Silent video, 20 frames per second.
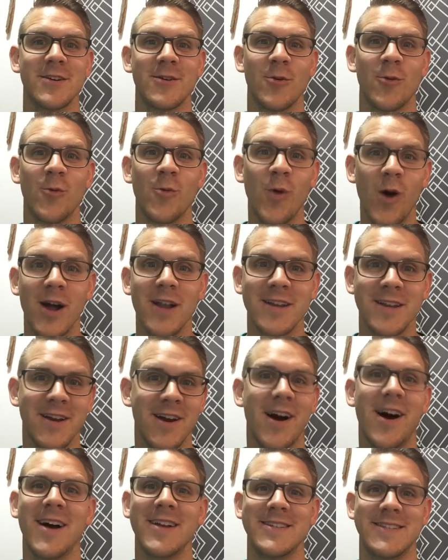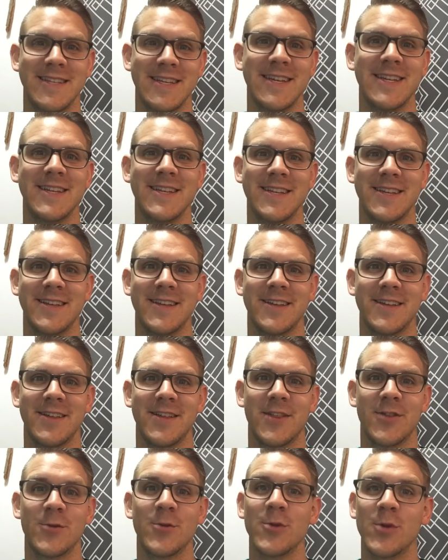what God did
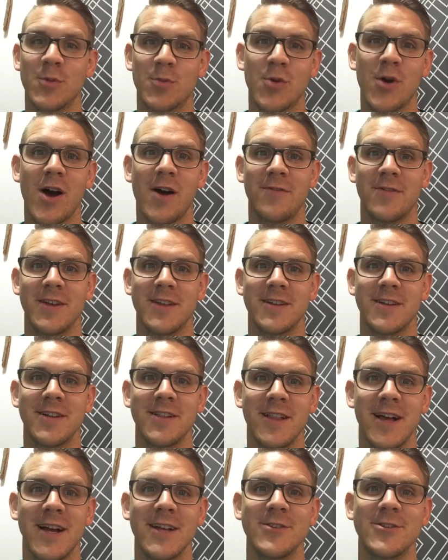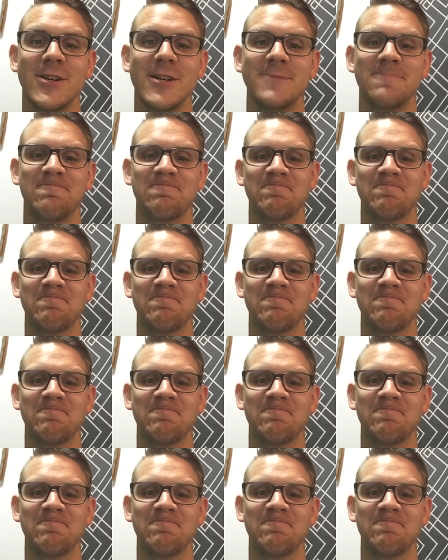through the prophet Elijah.